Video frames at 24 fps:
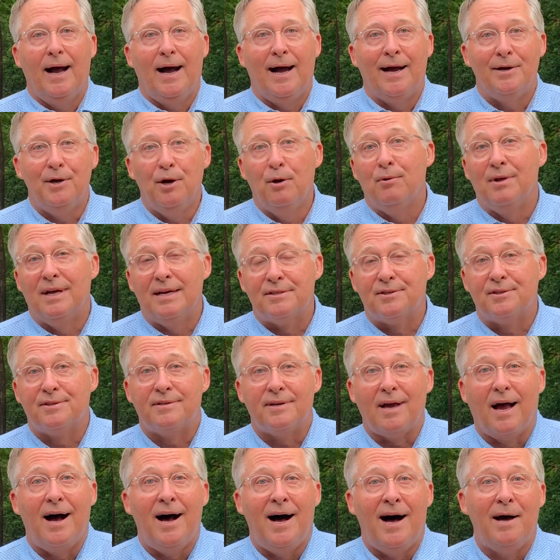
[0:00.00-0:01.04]
I know
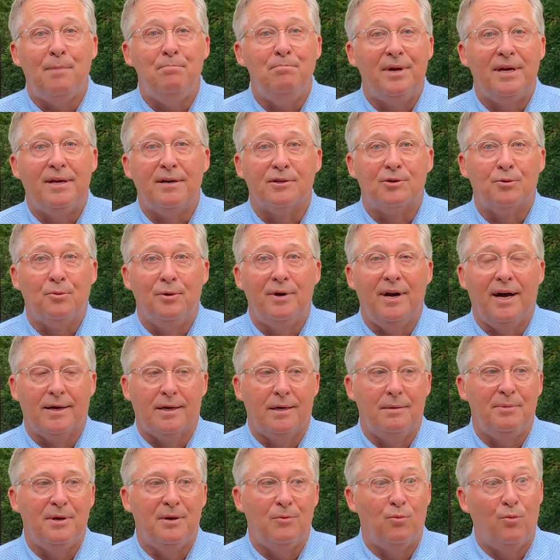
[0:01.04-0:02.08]
that's odd because we're not
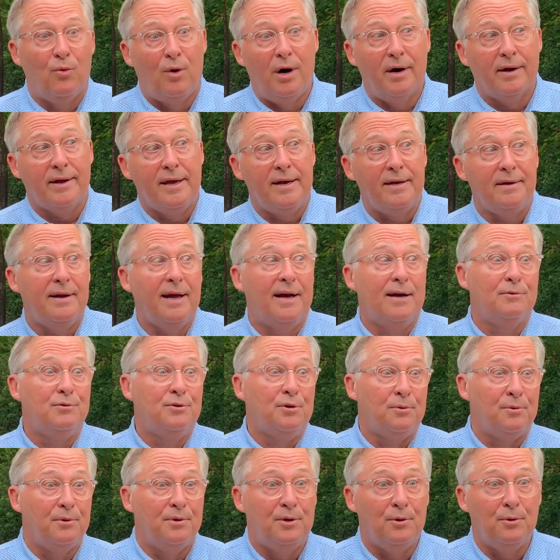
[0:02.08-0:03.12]
going to be walking down
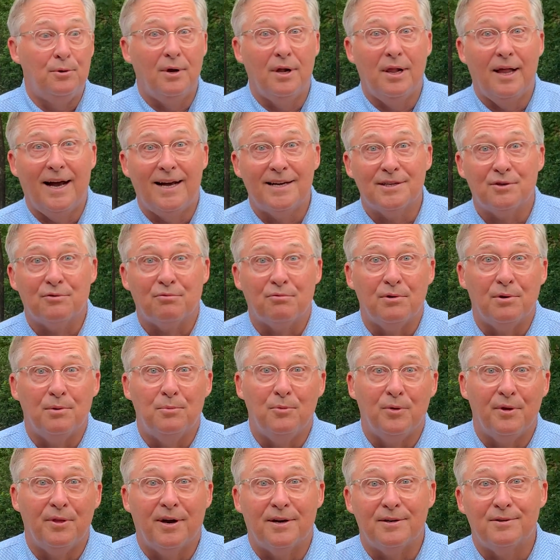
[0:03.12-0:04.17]
to a new
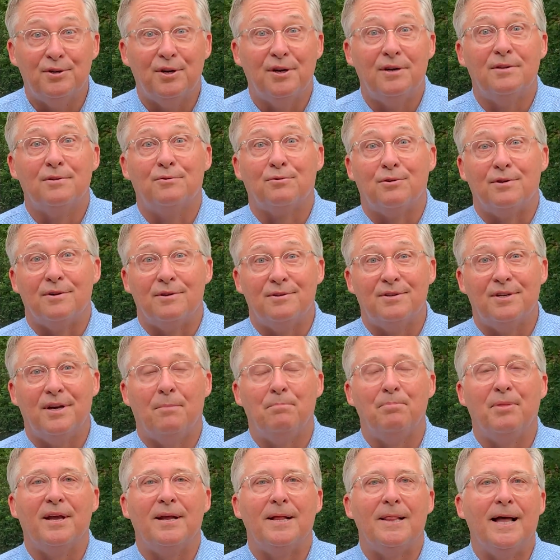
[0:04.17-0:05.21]
classroom with our children or
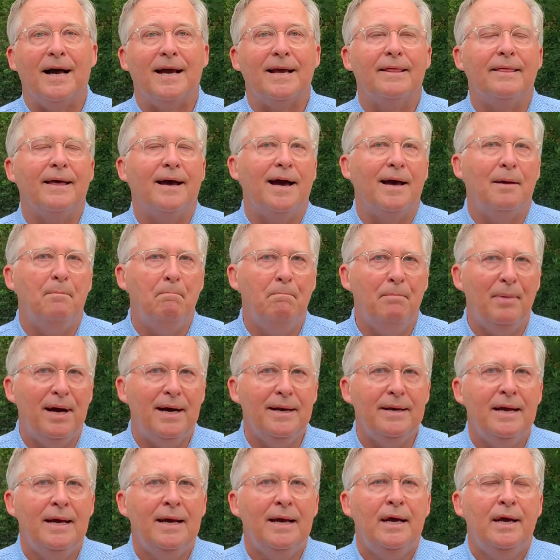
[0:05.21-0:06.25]
something like that,
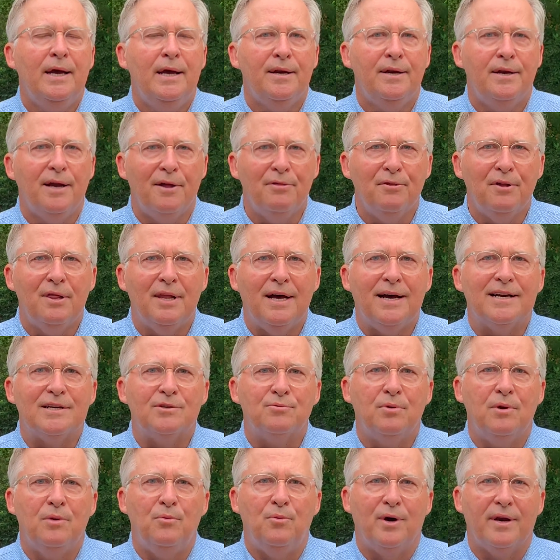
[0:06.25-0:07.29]
but
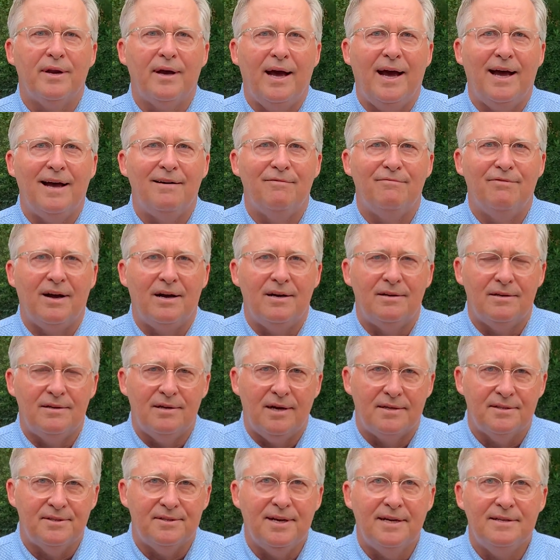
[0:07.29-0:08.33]
nonetheless, we want to have
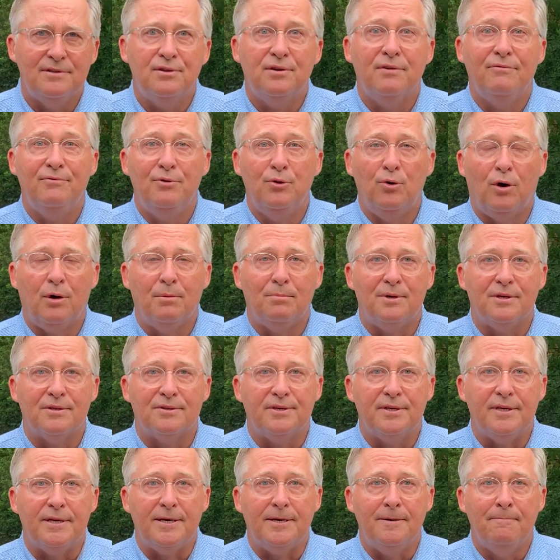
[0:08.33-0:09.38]
a sense of
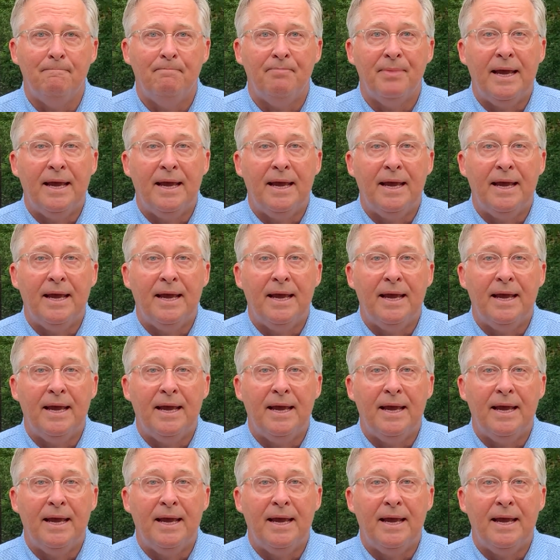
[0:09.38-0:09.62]
normalcy.